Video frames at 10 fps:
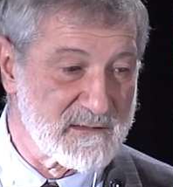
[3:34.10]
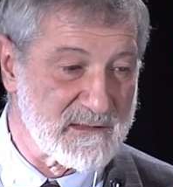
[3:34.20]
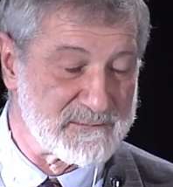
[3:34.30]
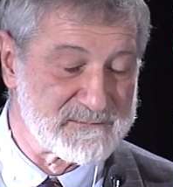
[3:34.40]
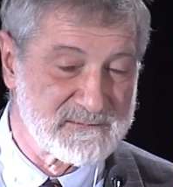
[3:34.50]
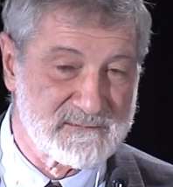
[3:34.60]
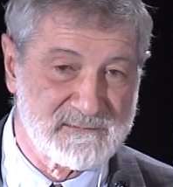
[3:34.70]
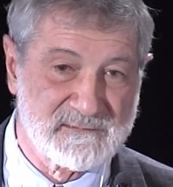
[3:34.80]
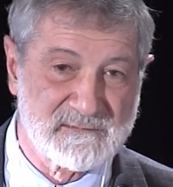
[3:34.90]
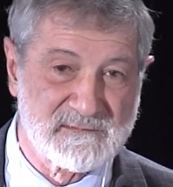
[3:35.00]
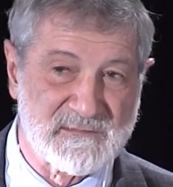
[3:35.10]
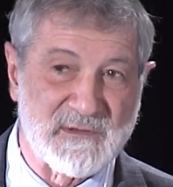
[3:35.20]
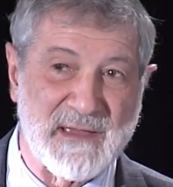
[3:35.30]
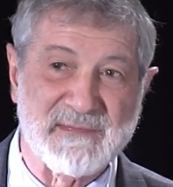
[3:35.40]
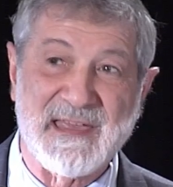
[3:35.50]
Good.
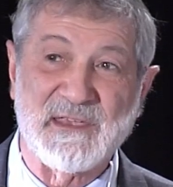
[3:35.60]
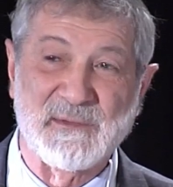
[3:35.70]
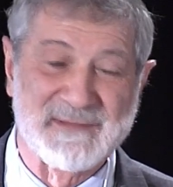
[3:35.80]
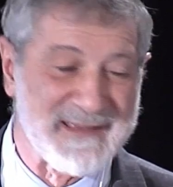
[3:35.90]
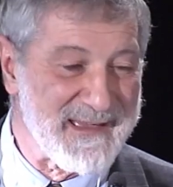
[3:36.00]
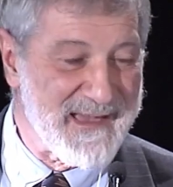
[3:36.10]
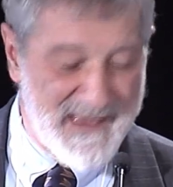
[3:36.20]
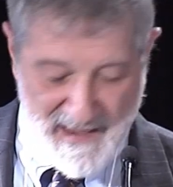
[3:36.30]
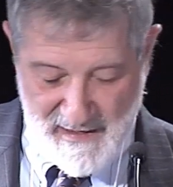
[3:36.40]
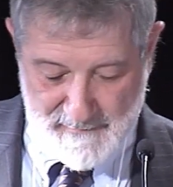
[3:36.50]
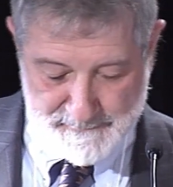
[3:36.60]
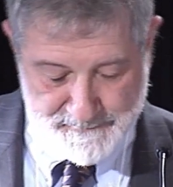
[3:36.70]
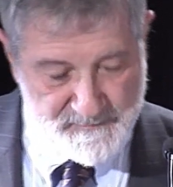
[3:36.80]
Okay. okay. Thank you. Um,